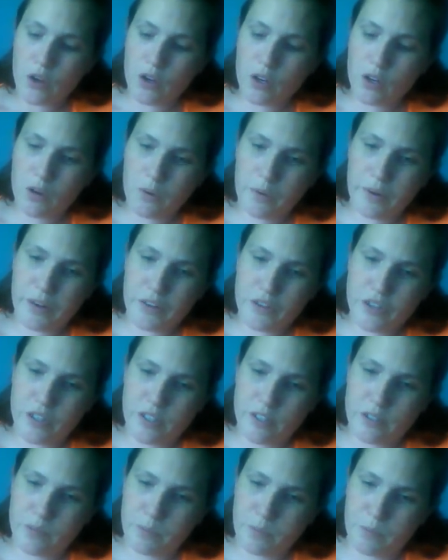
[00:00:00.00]
Coercion
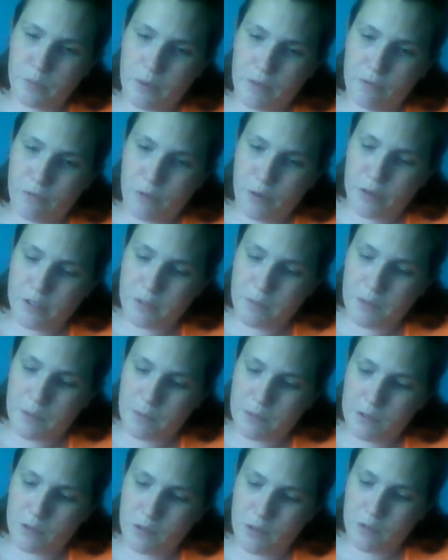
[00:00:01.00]
is when we force
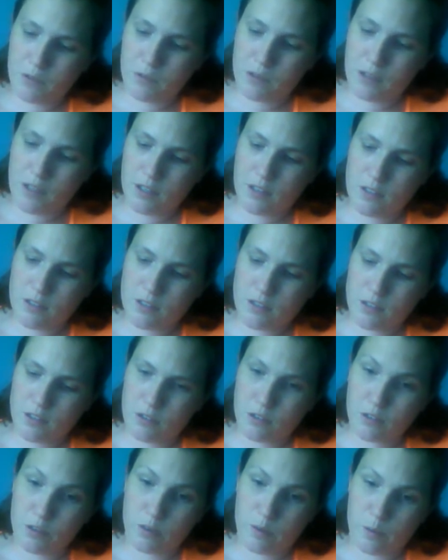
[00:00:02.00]
people to do things.
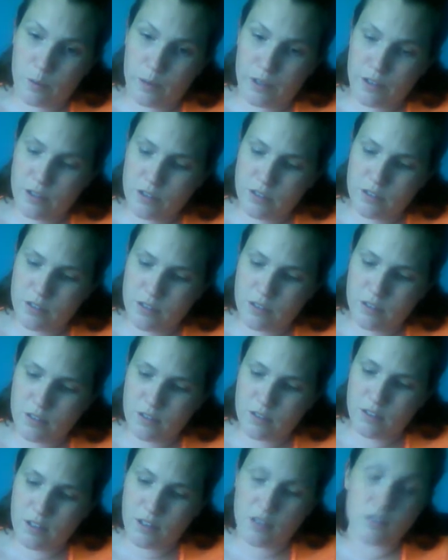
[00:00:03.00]
They're coerced
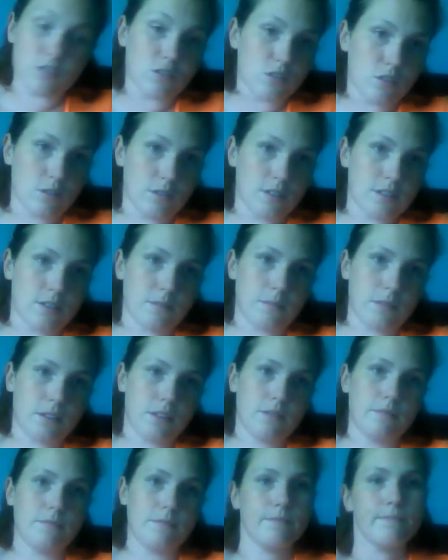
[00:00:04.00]
into doing
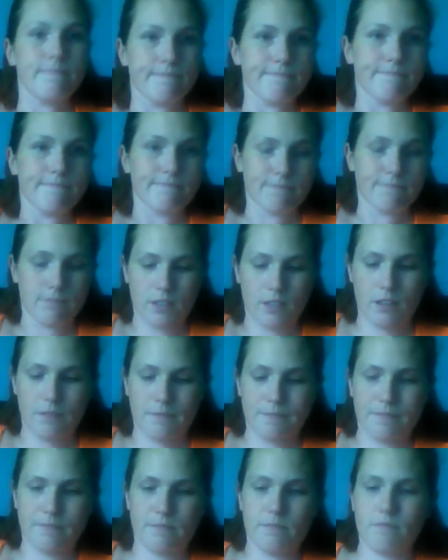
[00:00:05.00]
something. Okay?
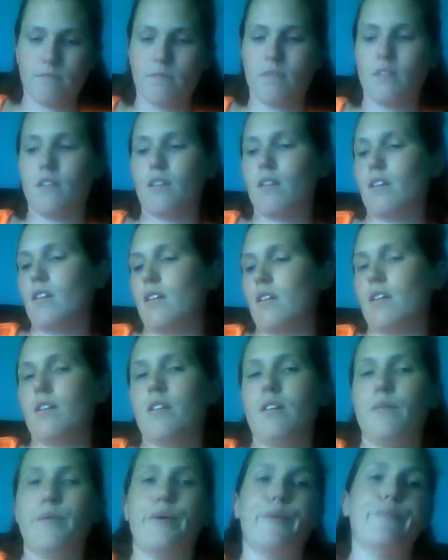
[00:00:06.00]

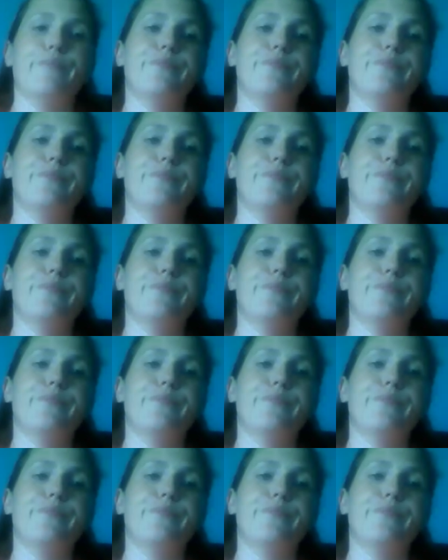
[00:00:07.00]
Here we go.